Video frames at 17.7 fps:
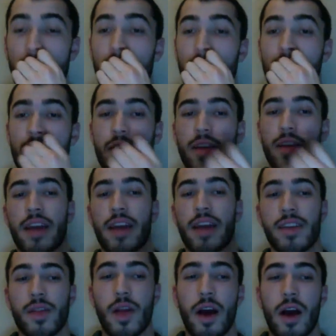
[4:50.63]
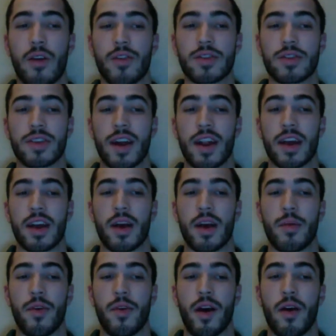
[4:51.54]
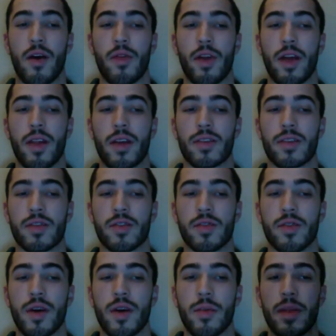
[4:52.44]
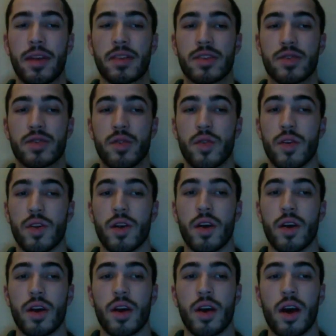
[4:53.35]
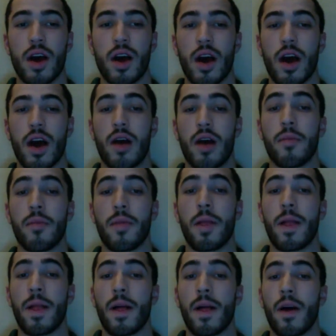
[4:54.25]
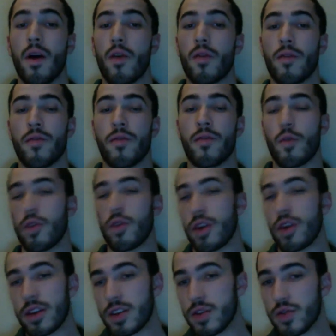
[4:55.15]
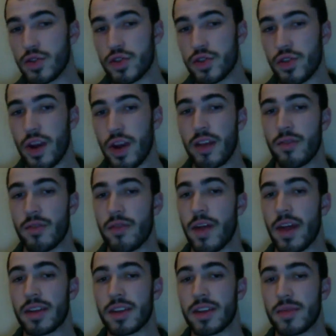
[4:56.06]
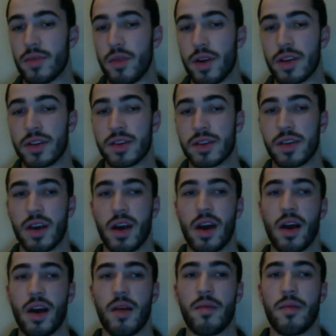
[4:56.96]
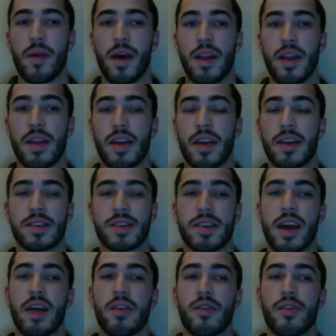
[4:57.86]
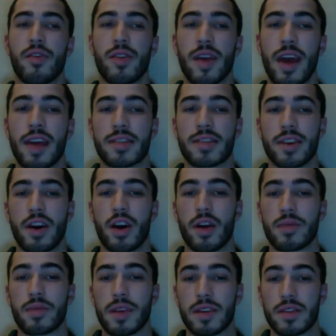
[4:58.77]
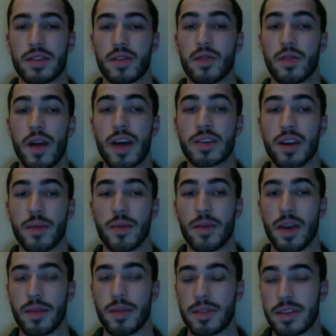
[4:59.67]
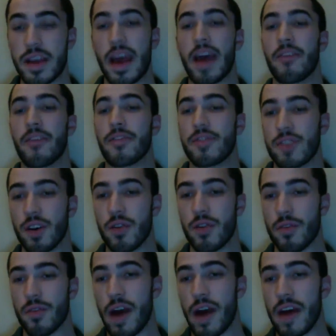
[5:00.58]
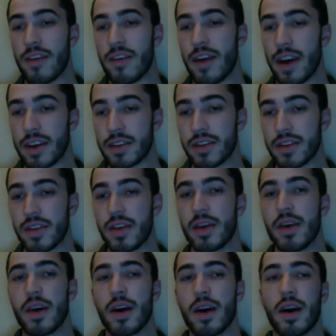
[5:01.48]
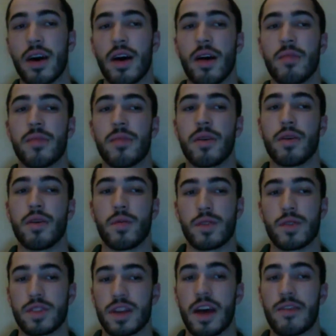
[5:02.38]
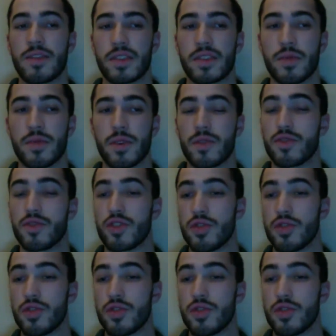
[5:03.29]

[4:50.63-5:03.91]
I agree. I think Lowry's kind of come around lately too. I mean, he scored over 40 and 2 straight fantasy points. And his salary really hasn't caught up to it. So last couple games, he's averaging over 5x, which is obviously what you shoot